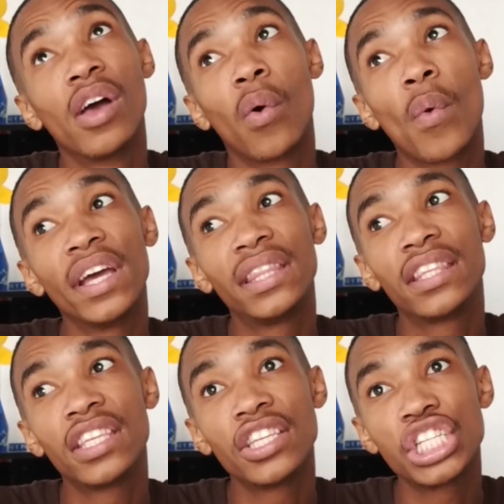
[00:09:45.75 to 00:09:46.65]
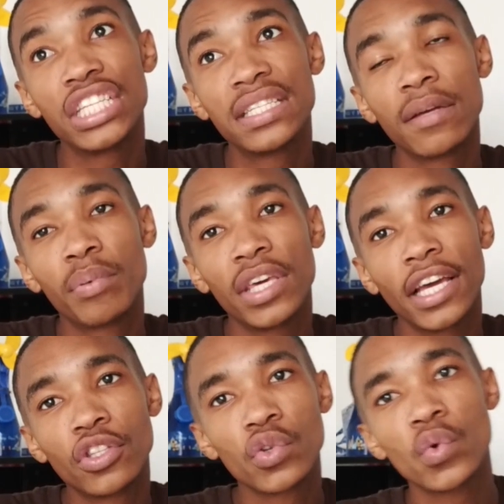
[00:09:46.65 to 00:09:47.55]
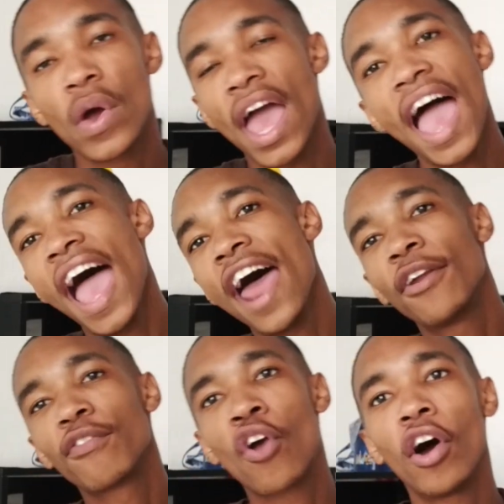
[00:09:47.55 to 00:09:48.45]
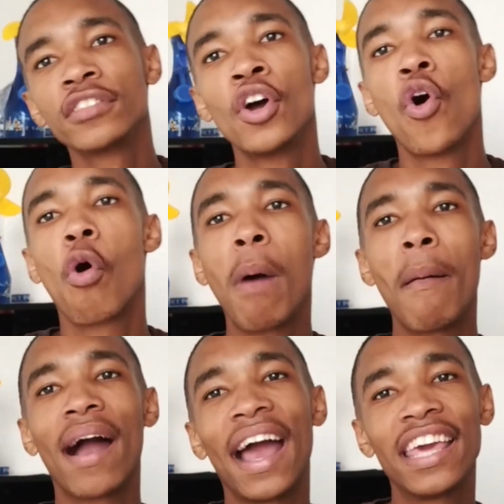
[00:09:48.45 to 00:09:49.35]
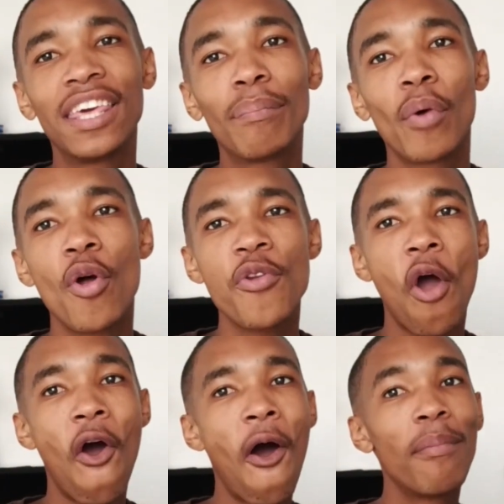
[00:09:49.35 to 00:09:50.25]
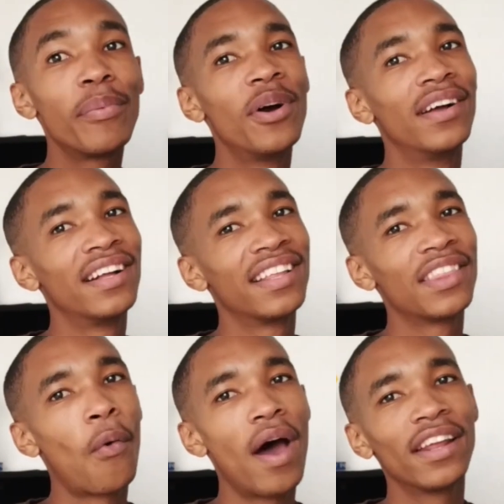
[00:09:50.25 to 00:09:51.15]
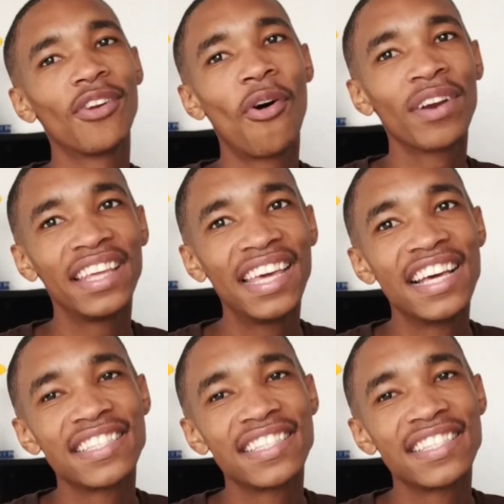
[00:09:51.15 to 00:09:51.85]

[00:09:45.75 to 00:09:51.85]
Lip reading: where did she disappear to. And of course, Ubawaka Hip No Hop, the one and only